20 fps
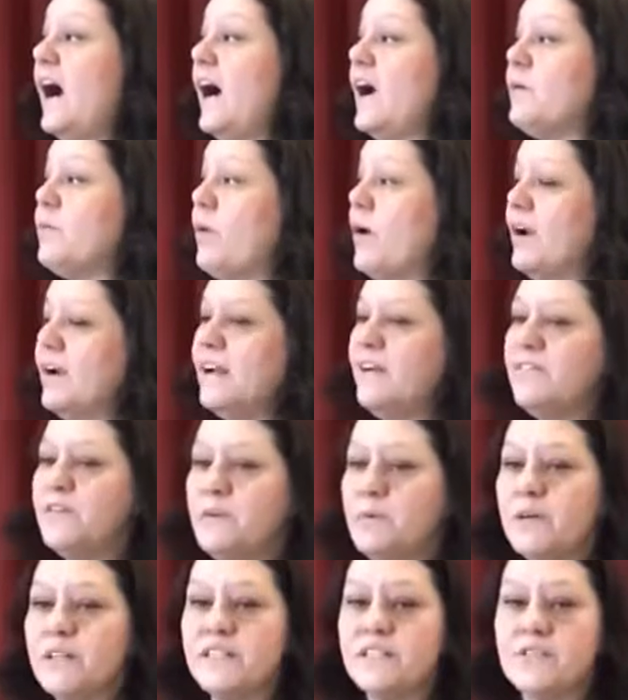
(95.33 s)
I want
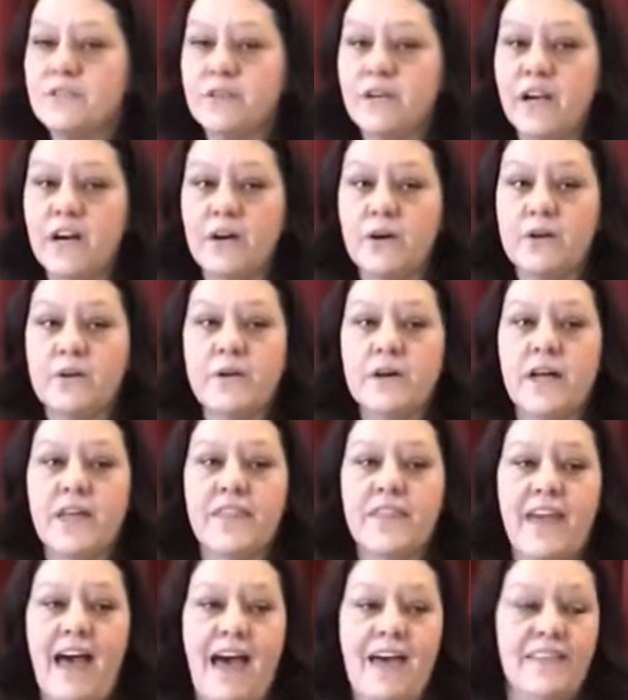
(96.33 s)
everyone to know
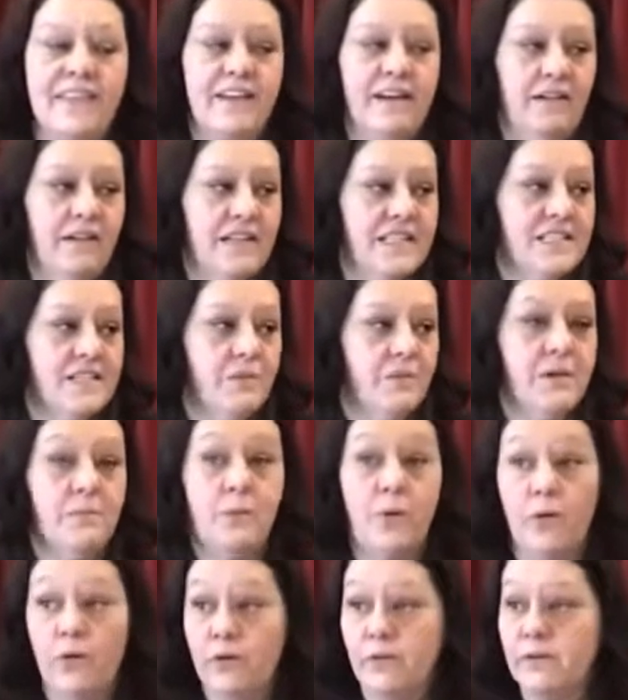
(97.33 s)
that there is a
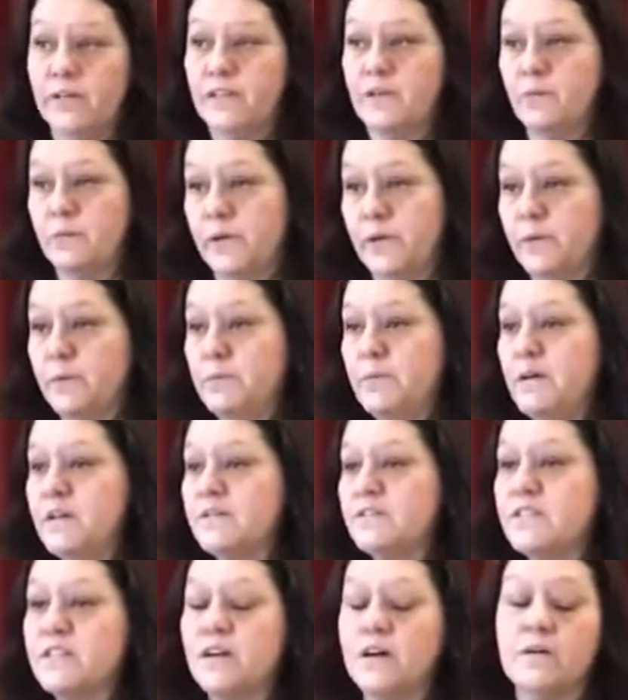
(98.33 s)
reporter in the room,
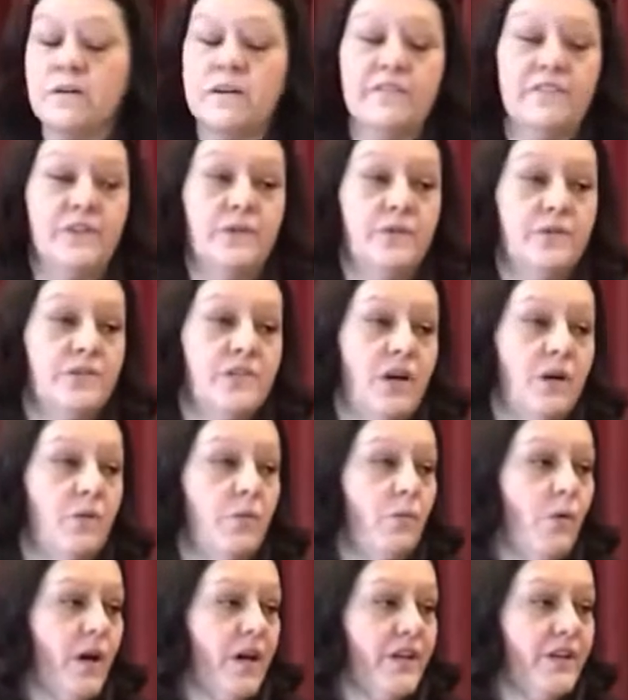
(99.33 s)
so if you
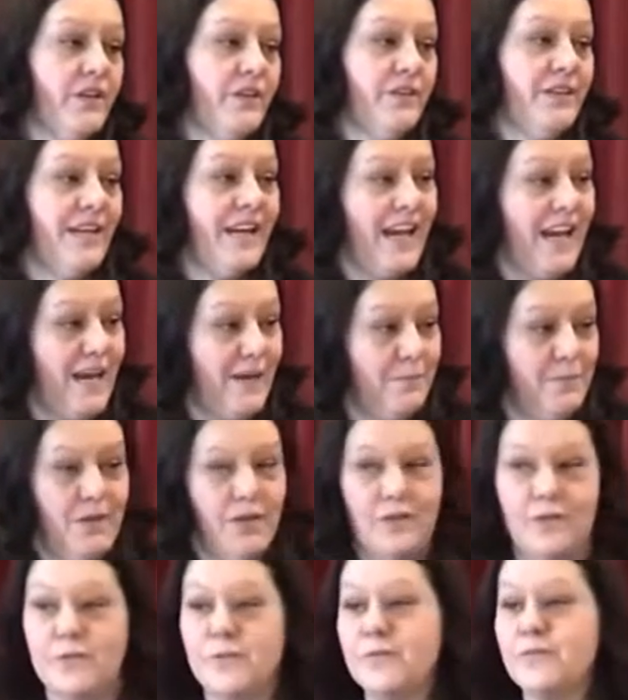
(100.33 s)
don't want your name
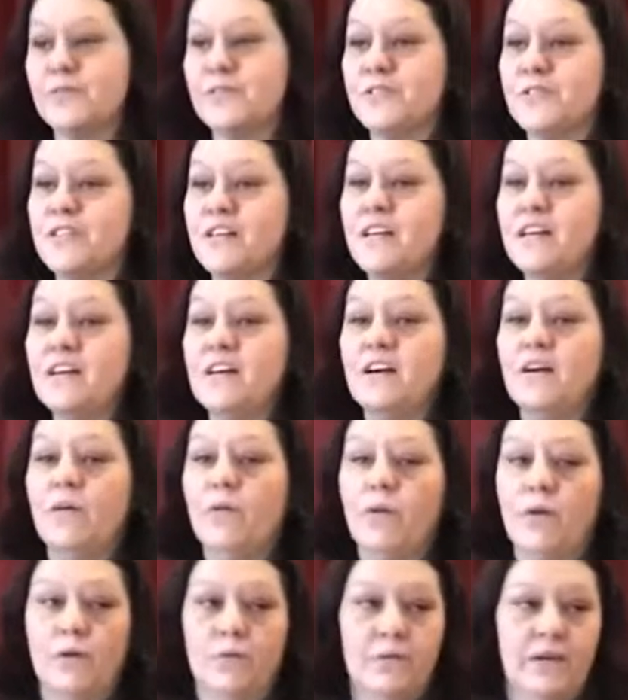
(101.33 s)
used
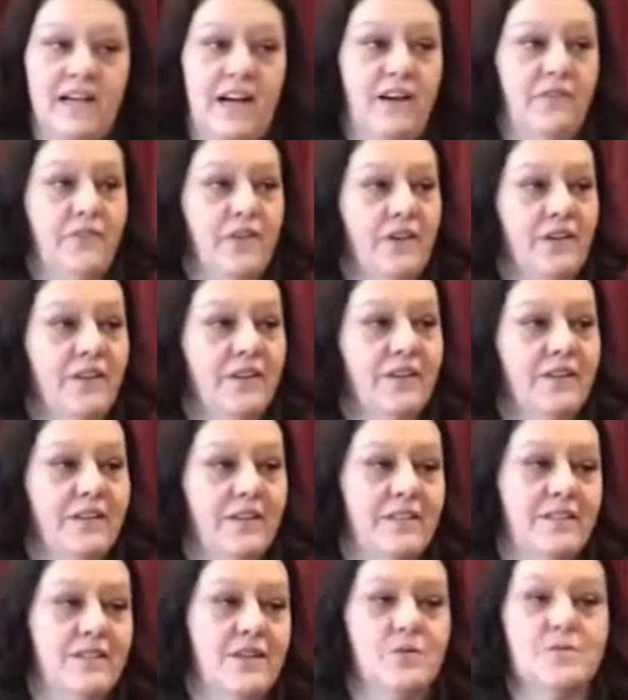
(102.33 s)
or whatever,
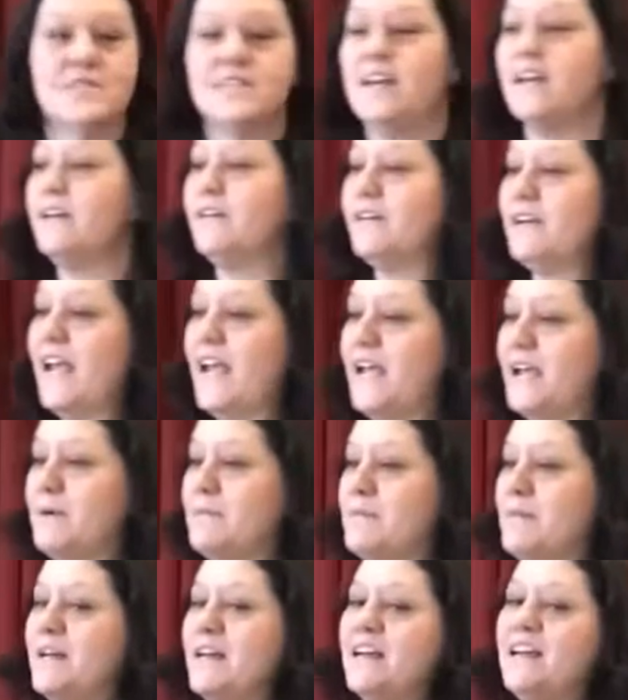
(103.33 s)
and don't say your
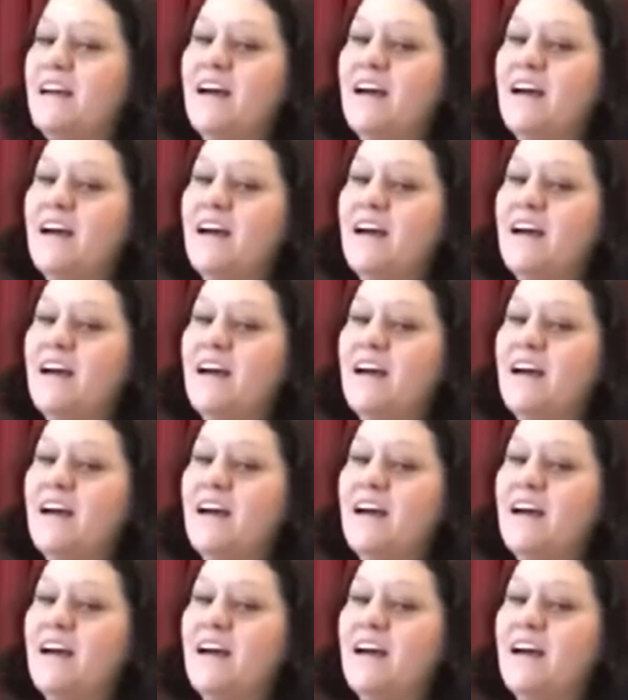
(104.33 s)
name.